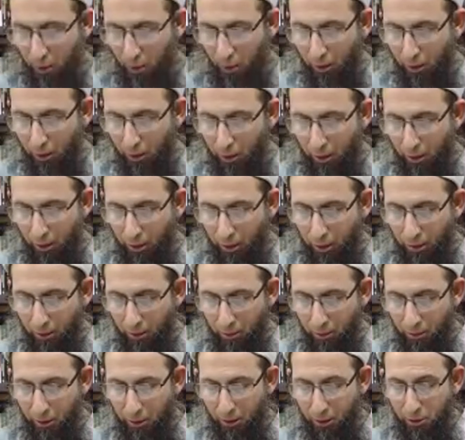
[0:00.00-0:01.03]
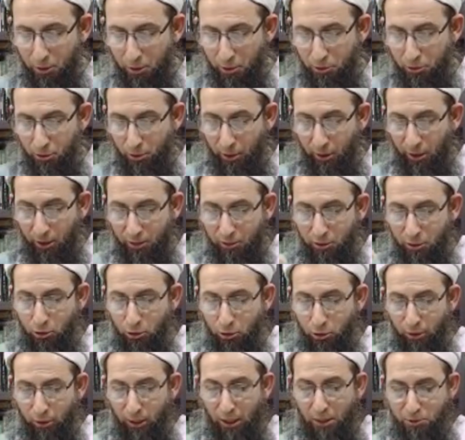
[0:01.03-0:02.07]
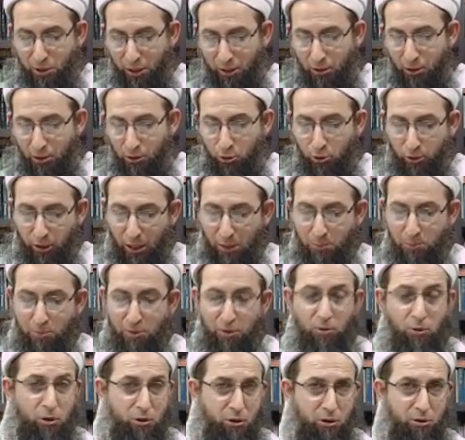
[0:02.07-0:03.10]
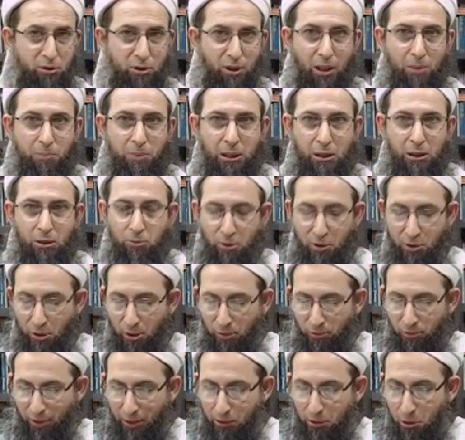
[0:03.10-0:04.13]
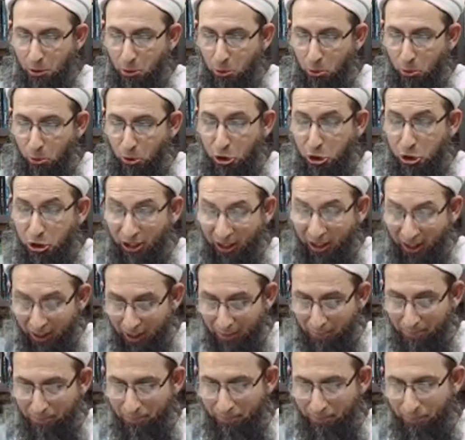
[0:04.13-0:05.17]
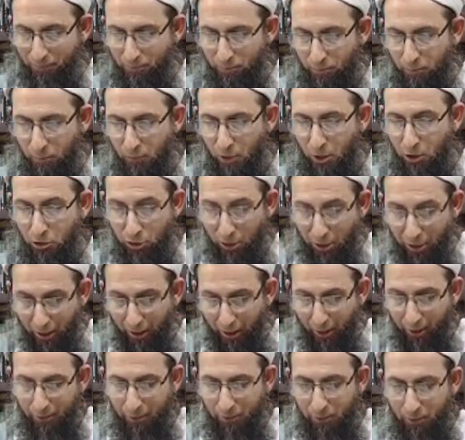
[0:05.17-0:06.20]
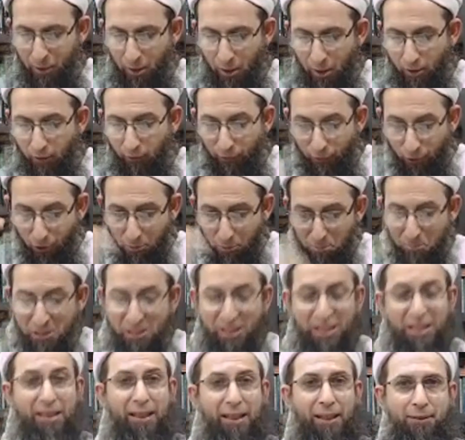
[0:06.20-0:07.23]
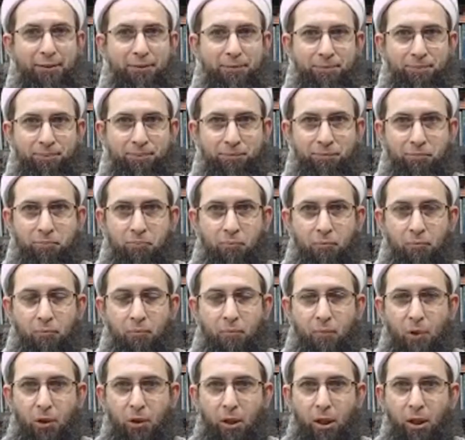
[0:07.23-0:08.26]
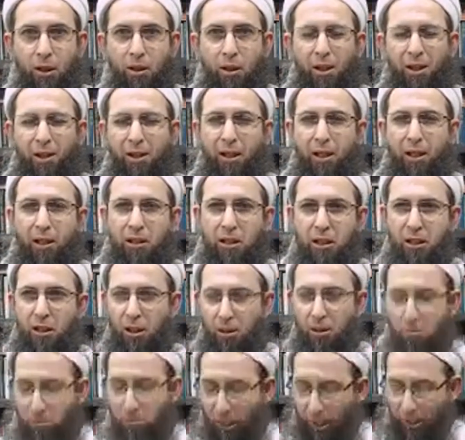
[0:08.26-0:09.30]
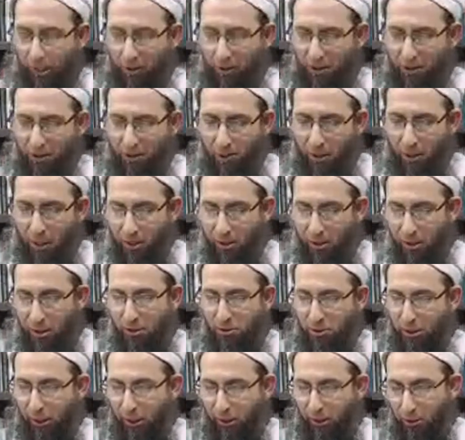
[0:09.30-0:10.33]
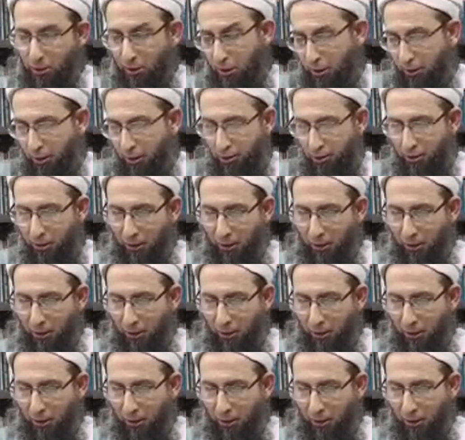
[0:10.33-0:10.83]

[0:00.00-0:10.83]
Quraib, Sayyidina Quraib was a Sahabi. He went to Sham, Syria, from Medina. Okay, and he came back and he said, look,